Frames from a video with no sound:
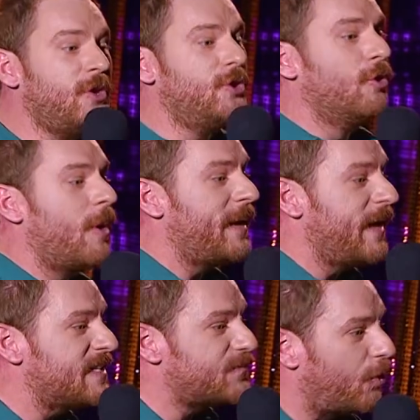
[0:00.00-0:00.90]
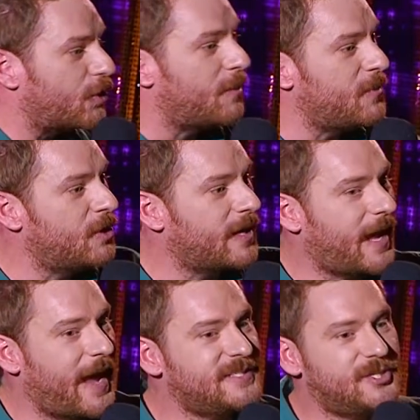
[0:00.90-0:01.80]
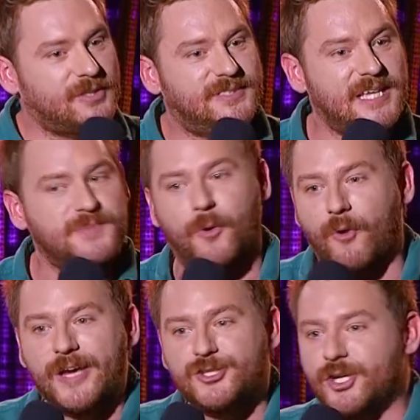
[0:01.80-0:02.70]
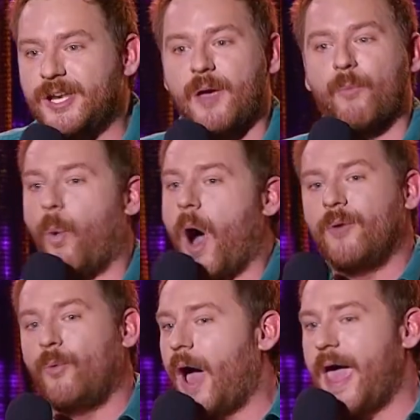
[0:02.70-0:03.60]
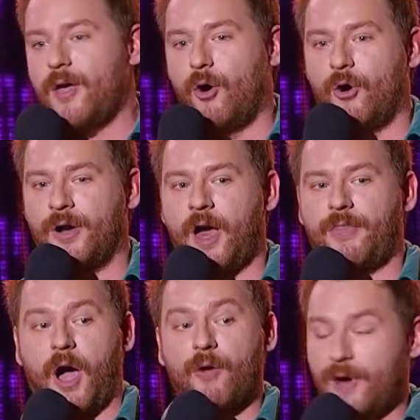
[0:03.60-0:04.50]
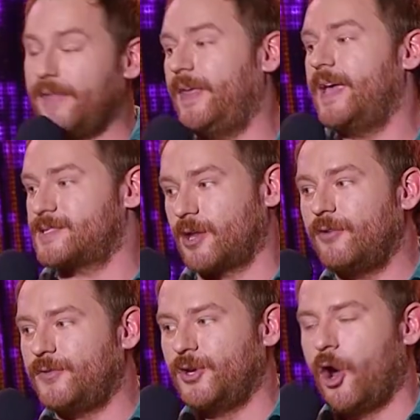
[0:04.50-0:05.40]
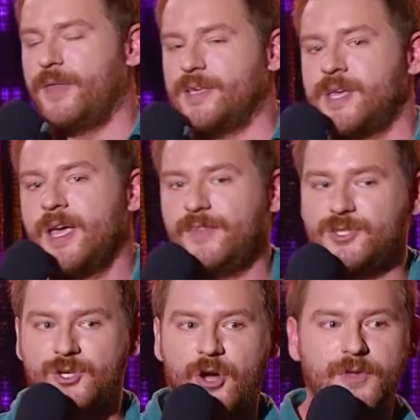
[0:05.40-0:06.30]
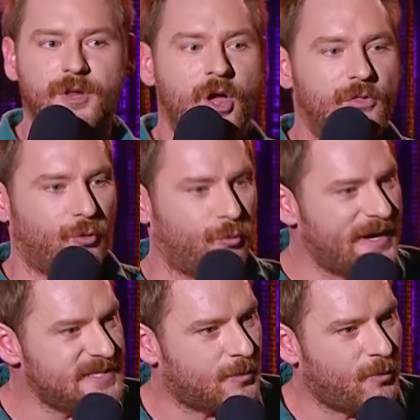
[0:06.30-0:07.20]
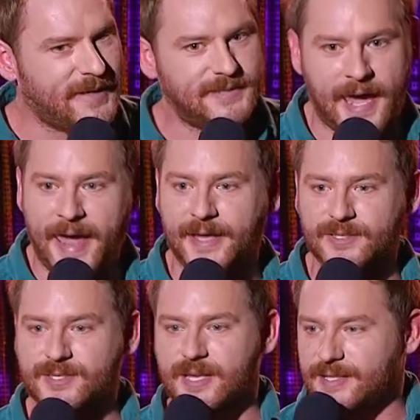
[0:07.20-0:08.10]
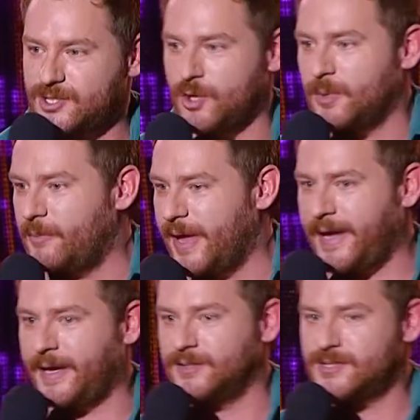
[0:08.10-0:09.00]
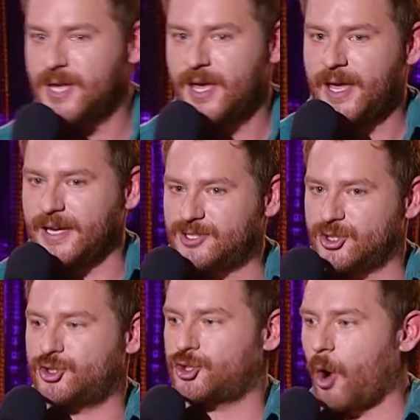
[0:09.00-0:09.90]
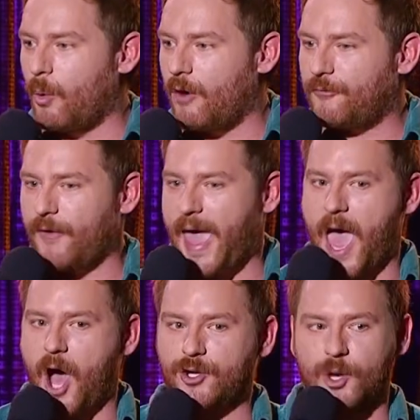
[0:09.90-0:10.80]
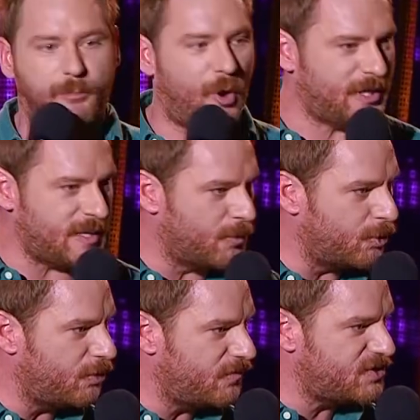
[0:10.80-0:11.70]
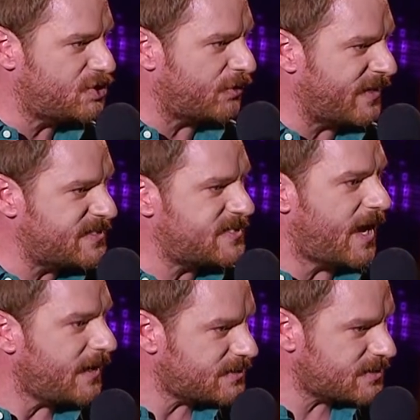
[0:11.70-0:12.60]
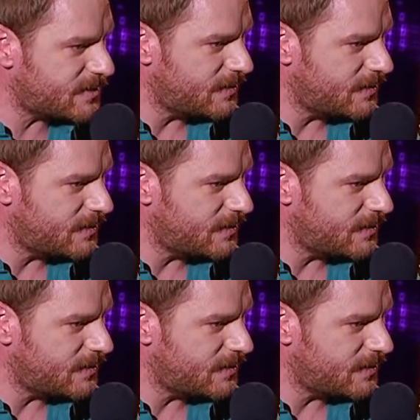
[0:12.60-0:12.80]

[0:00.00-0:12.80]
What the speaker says: you do on the dance floor communicates your desperation in one way or another. I read this. I don't know if you know this. Did you know that the reason we dance as human beings is to show off how your body moves during sex?